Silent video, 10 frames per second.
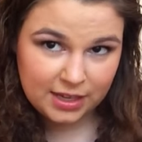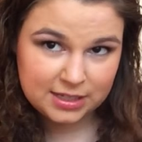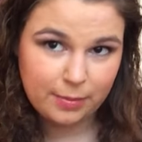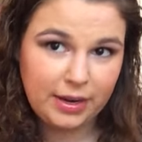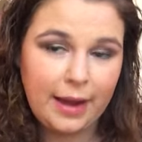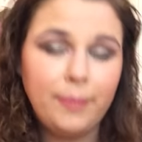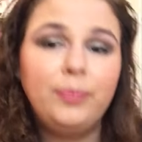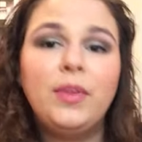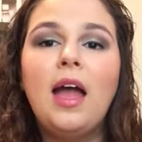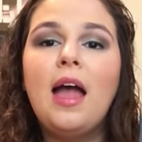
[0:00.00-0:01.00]
Exhibit A,
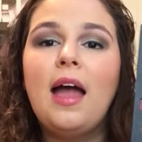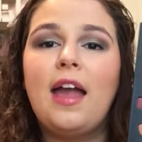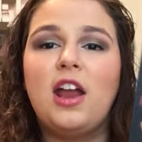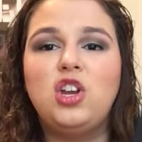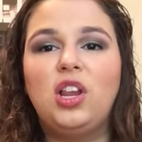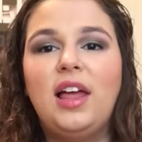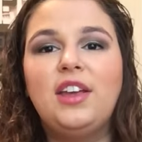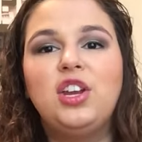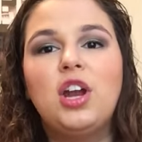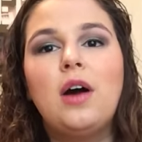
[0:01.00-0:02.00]
and you're
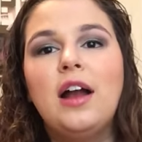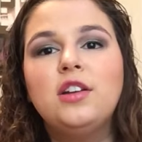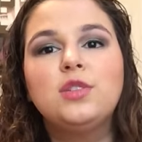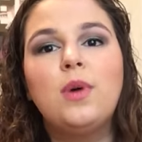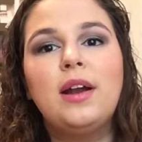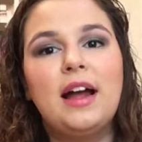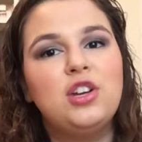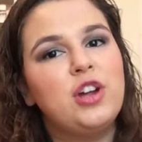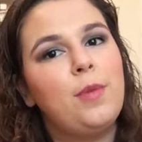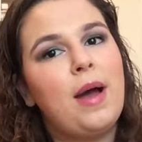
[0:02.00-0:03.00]
like, you know, I just want an
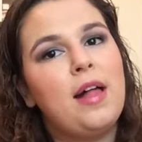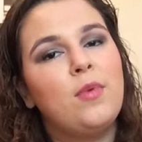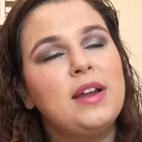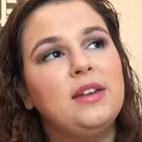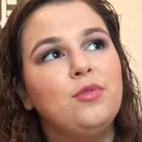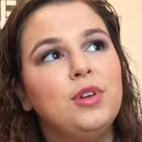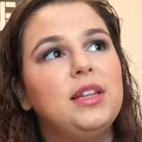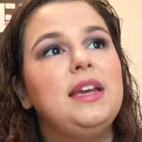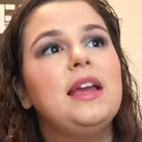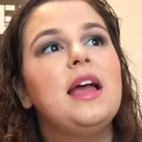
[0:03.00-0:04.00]
eyeshadow palette where I can
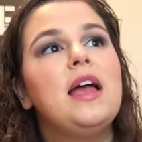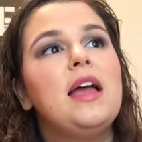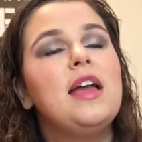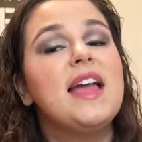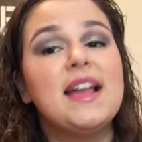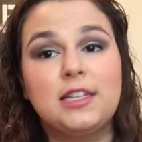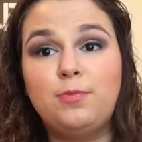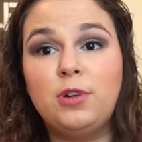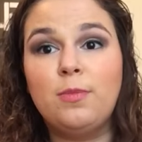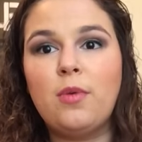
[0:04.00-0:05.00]
really
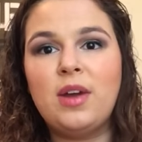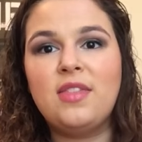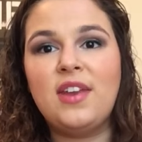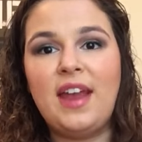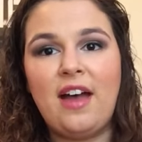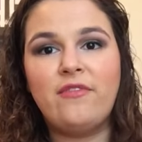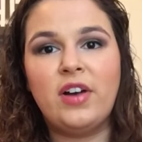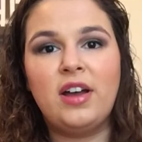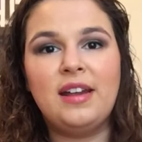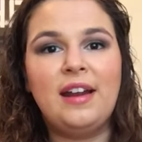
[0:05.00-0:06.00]
experiment with and have
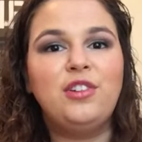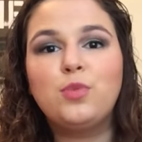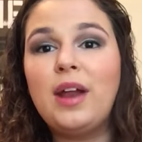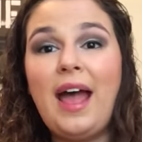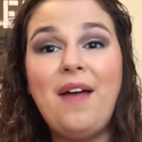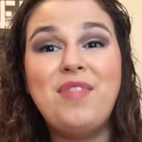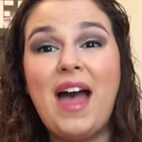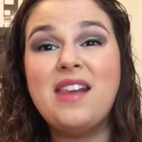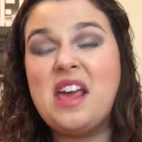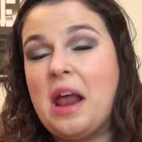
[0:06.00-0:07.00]
fun, and I just want to have
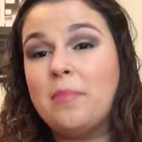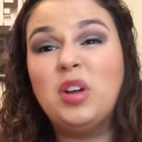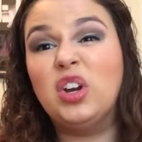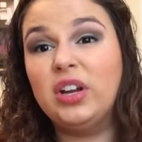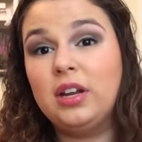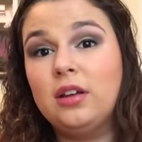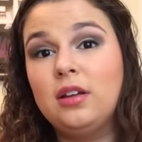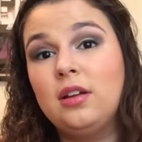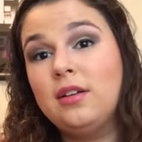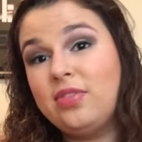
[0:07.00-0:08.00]
that, and I'm good.
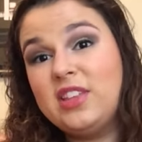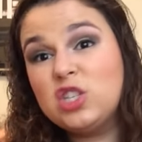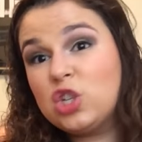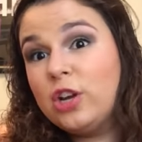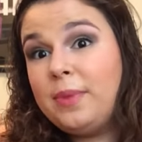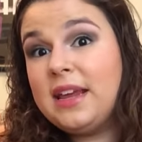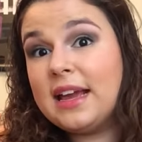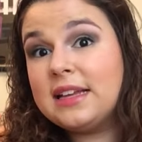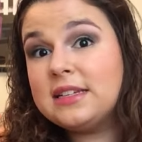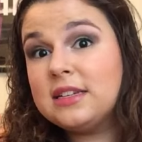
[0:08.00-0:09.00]
This could be
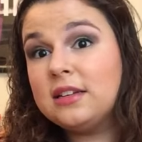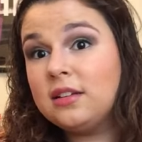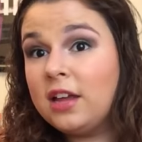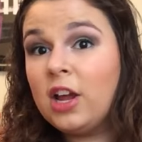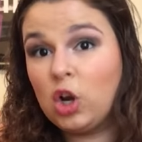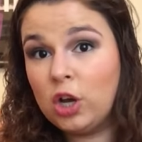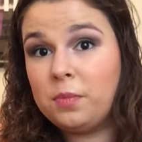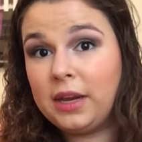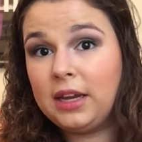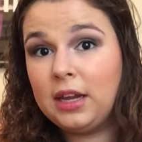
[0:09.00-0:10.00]
it. It
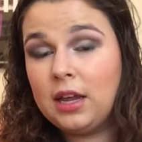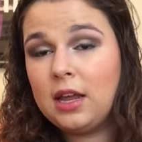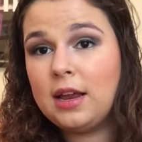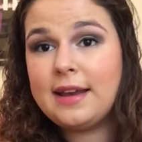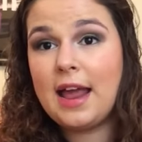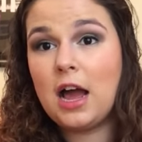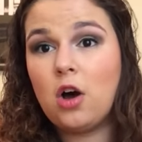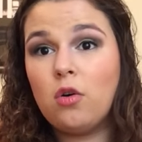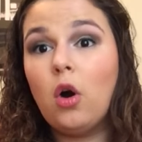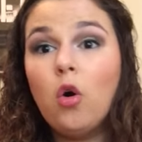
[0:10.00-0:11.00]
could be.
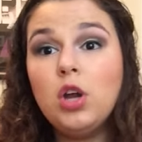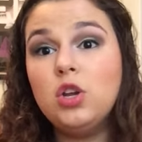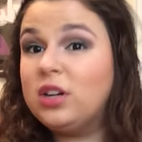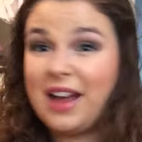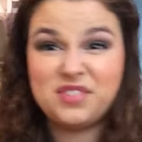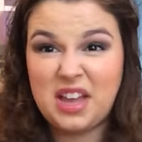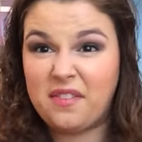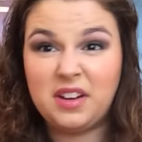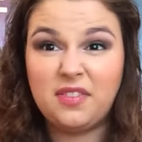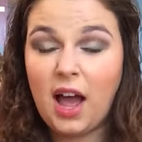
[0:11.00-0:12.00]
Now, or you could have
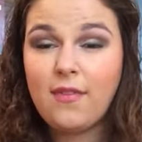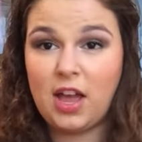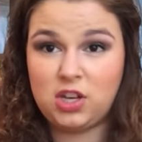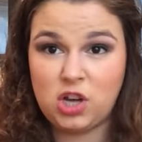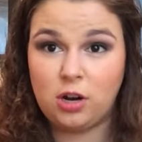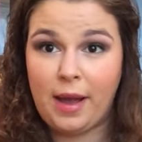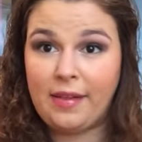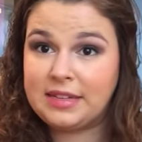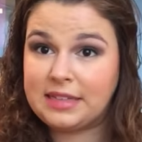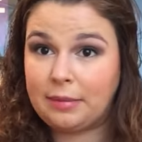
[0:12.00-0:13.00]
75 eyeshadow
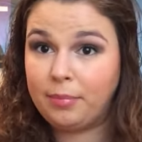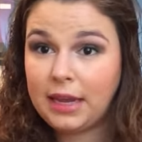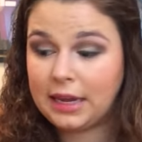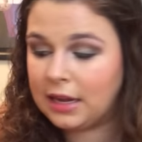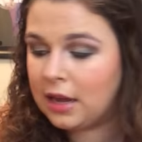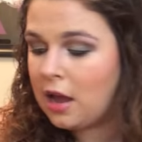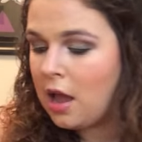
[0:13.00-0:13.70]
palettes like me.